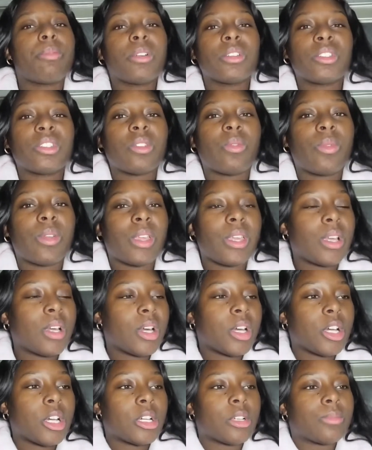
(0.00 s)
pushing when he
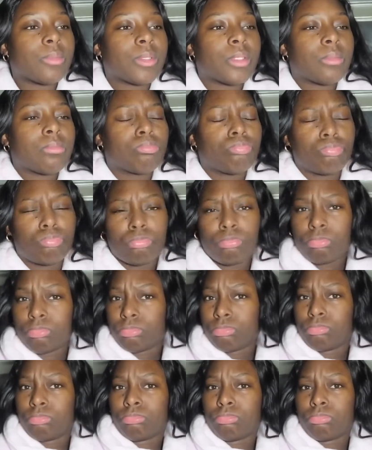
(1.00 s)
comes.
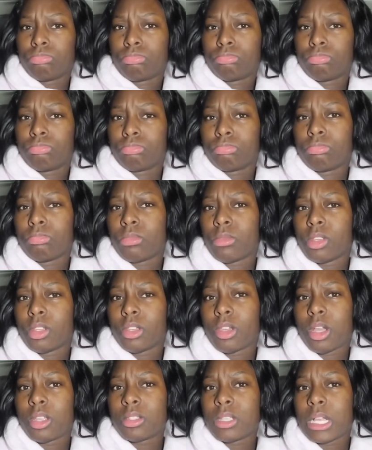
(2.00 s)

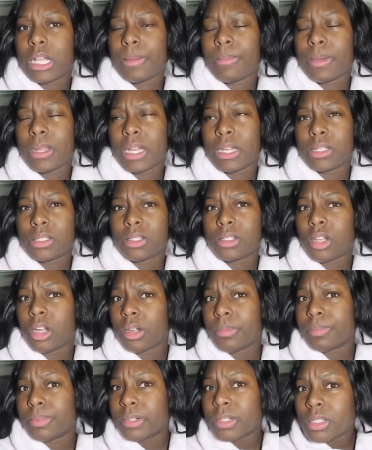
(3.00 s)
Y'all talking about I can
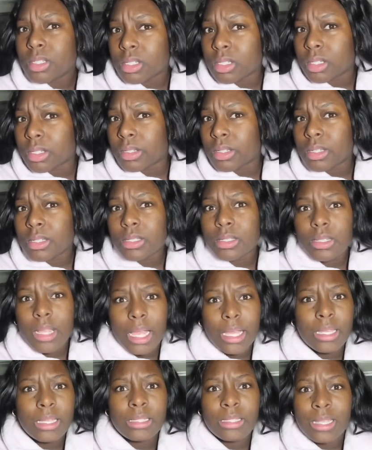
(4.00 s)
start pushing? It's
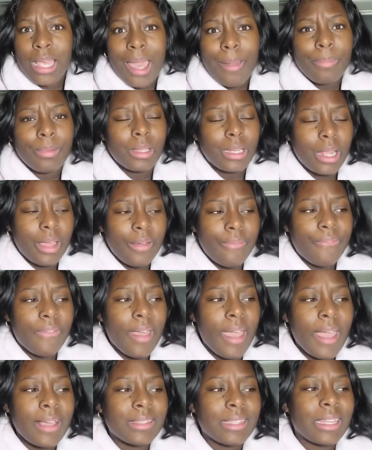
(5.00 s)
like it's happening that
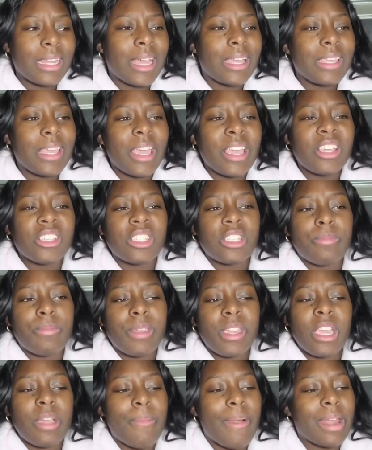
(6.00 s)
fast. They're like, yeah, he should
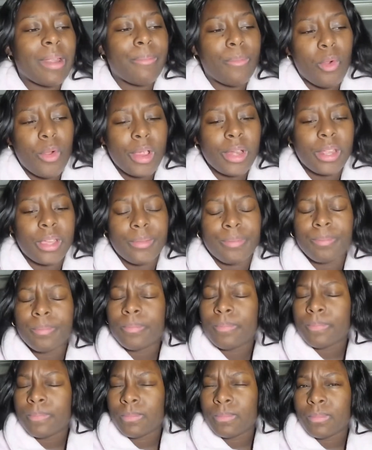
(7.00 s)
be here by the morning.
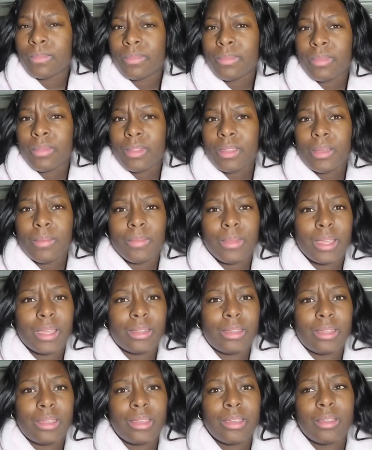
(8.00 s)
I'm
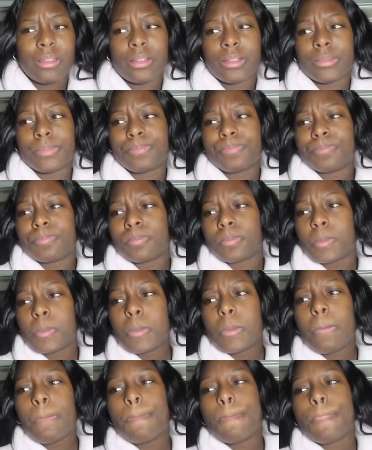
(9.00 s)
like, damn.
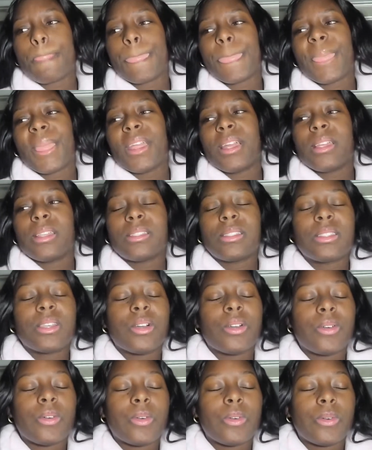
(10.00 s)

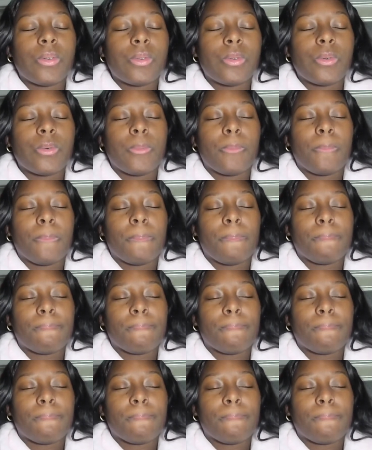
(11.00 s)
So